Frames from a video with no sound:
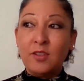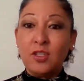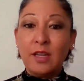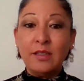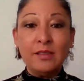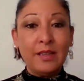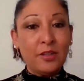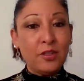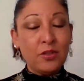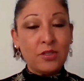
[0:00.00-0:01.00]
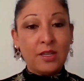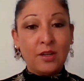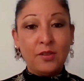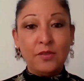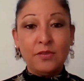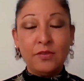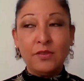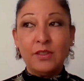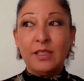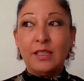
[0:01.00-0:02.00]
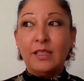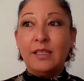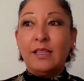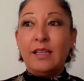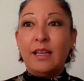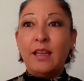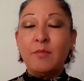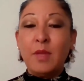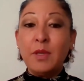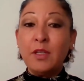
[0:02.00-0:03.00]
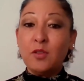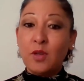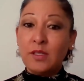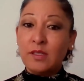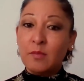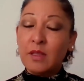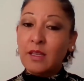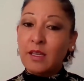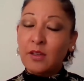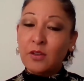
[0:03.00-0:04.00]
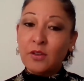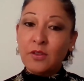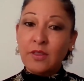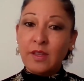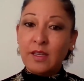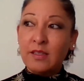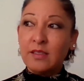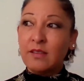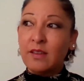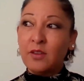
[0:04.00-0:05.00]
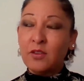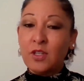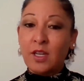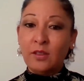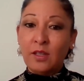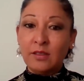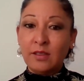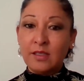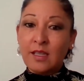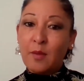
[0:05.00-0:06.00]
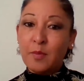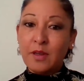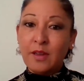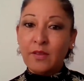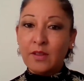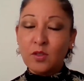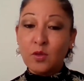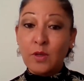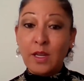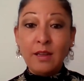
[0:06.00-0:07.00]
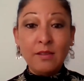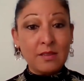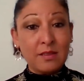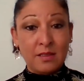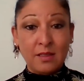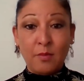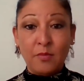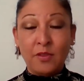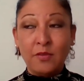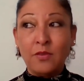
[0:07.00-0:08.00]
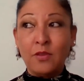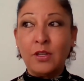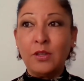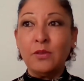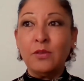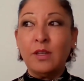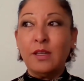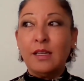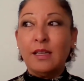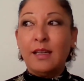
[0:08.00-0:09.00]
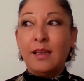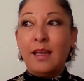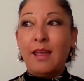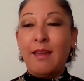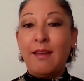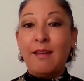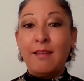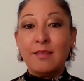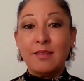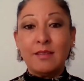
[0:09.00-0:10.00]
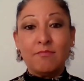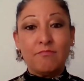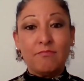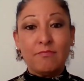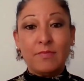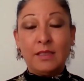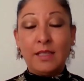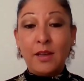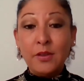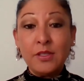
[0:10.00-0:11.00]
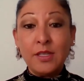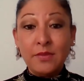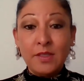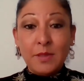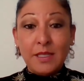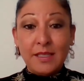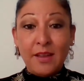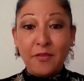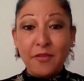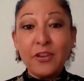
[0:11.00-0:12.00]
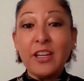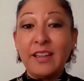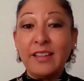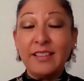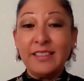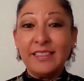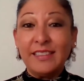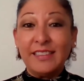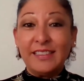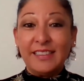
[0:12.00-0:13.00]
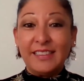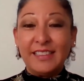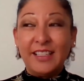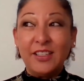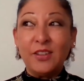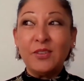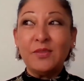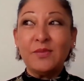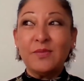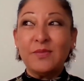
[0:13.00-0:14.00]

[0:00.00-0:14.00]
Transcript: and shine a light on yourself and maybe address some of the inner things and the inner dialogue that's happening that's creating this discomfort for you, and allow yourself to be set free. You know,